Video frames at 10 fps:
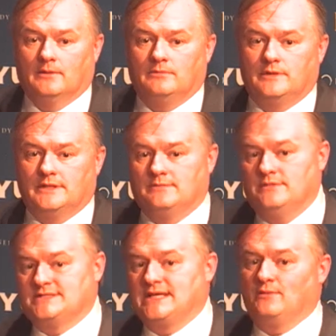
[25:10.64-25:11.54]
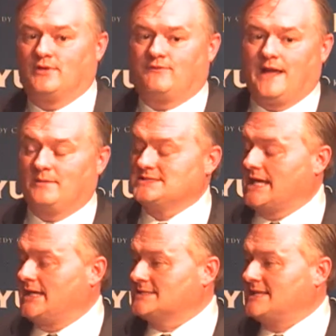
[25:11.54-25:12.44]
You see what their family's
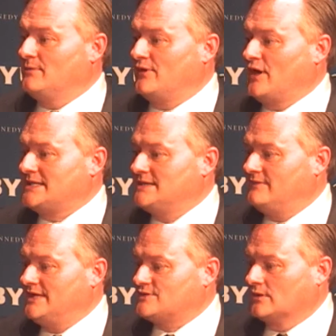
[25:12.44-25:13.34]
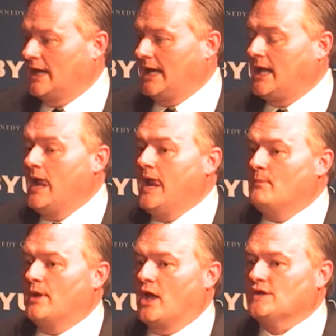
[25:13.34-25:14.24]
like. You see what their activities are like.
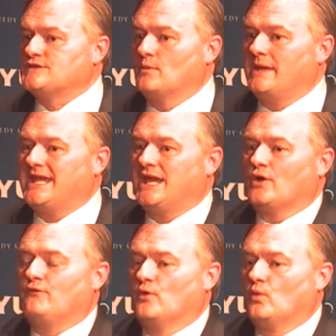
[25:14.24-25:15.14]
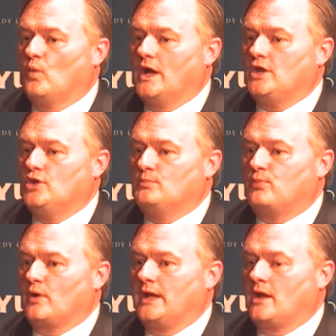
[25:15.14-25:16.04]
But also be careful what you
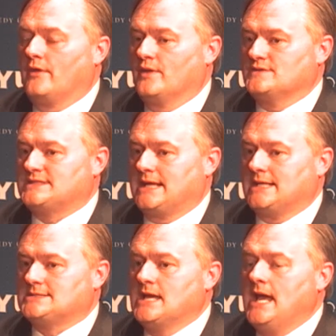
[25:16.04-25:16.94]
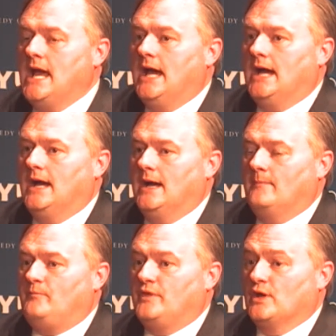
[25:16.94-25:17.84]
print on those things.
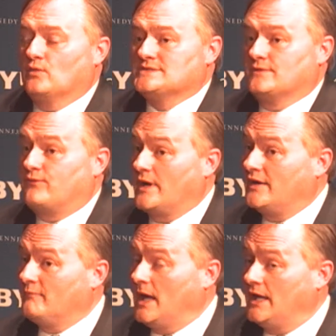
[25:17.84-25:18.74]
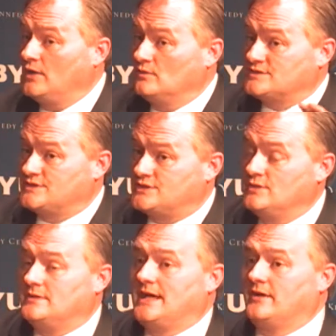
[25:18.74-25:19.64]
There was a friend of mine who was a
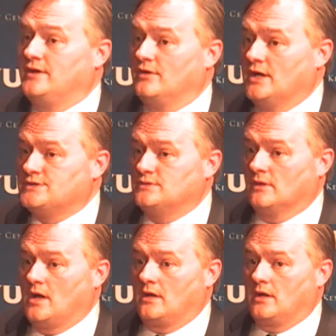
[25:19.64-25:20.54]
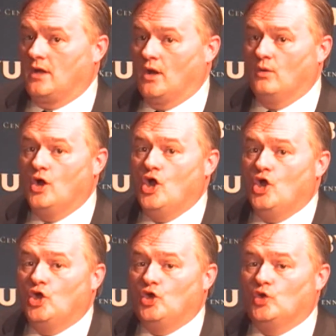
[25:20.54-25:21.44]
student down here not too long ago
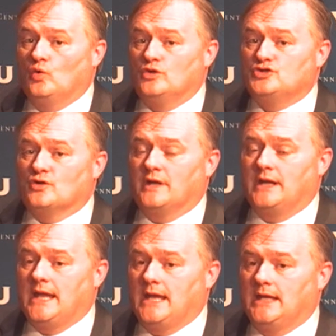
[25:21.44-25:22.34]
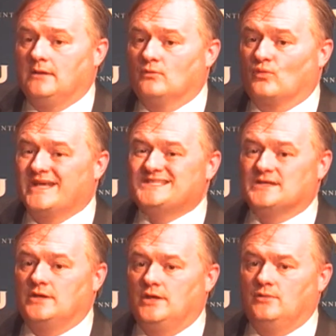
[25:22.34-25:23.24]
who, during a
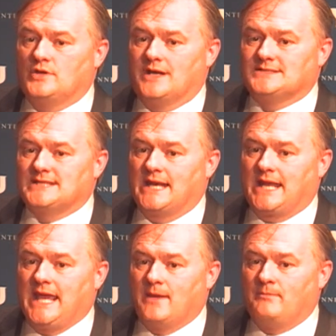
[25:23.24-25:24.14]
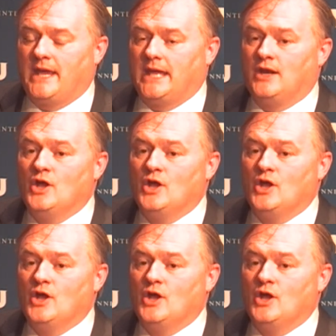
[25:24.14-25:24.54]
recent Utah Senate campaign,